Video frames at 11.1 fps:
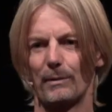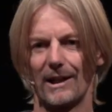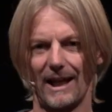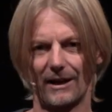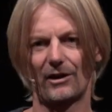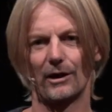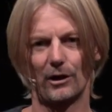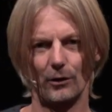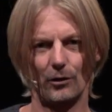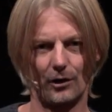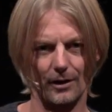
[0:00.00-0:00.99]
about
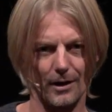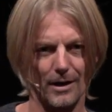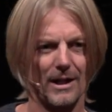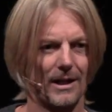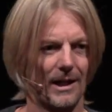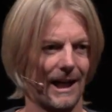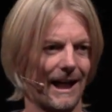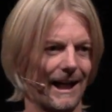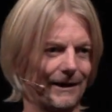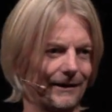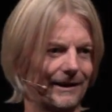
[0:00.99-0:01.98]
execution
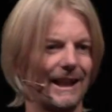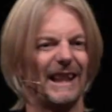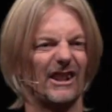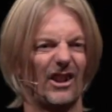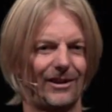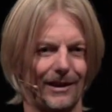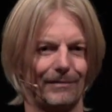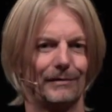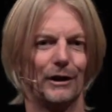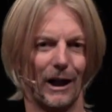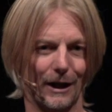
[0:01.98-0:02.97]
and getting stuff
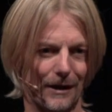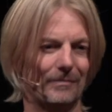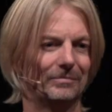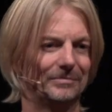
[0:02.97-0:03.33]
done.